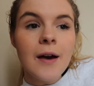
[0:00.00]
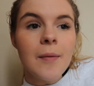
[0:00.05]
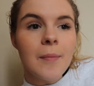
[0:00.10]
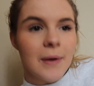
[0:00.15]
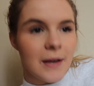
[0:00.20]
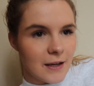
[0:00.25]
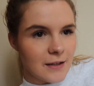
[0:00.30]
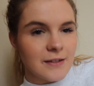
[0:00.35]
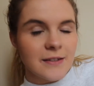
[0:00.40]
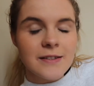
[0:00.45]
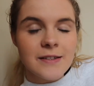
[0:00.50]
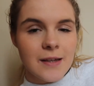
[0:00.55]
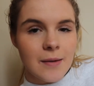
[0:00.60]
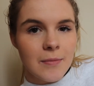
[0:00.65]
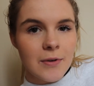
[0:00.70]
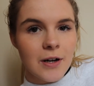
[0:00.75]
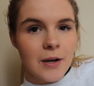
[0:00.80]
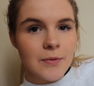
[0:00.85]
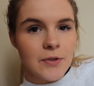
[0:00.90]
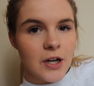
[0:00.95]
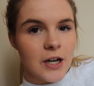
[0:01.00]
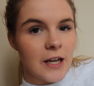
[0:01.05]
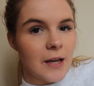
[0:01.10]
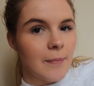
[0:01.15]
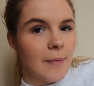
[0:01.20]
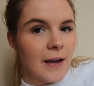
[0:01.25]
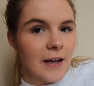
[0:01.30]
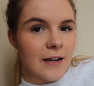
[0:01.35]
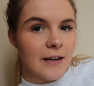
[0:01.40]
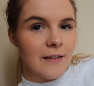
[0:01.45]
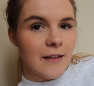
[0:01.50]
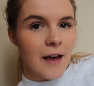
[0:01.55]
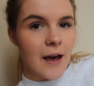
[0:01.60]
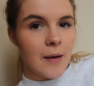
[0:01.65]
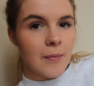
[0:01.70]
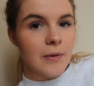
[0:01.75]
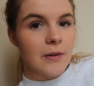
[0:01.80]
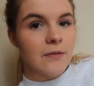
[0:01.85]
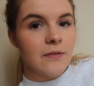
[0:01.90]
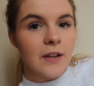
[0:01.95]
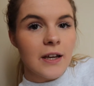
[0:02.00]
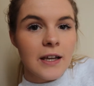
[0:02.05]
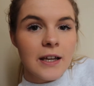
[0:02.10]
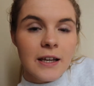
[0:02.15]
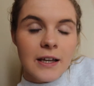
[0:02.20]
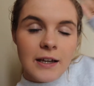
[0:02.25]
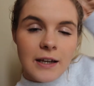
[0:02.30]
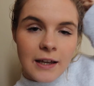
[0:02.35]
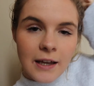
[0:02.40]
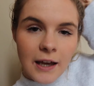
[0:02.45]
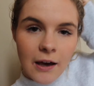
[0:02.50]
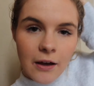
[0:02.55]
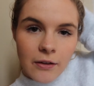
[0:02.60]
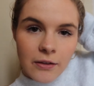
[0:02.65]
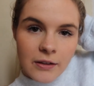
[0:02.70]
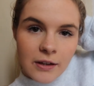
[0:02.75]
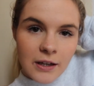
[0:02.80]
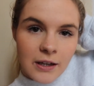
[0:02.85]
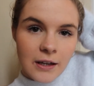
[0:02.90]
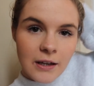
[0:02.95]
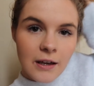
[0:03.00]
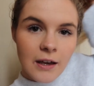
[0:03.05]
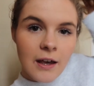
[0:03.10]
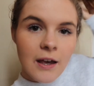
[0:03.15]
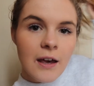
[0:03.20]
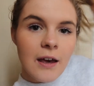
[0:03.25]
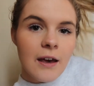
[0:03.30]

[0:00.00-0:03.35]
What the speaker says: because it's summer, I'm trying to get back into the habit of like eating healthy